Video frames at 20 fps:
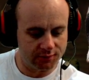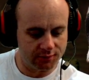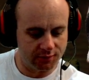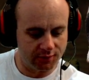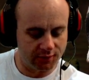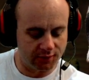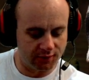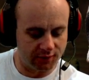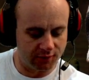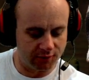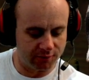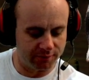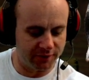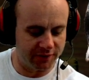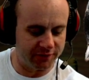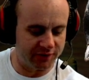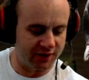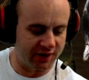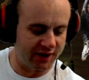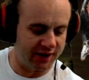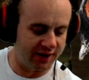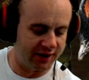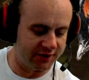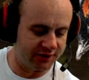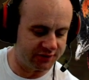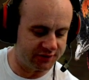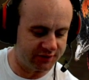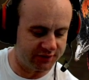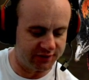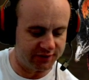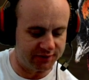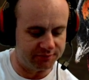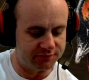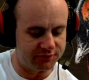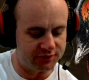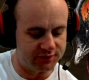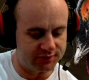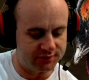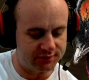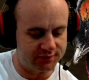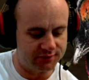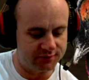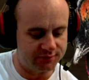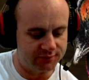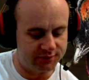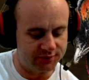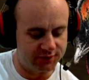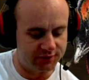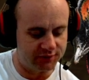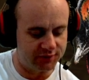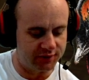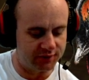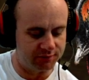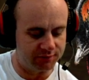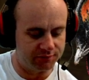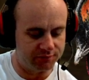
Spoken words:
or maybe not handed to them, but they think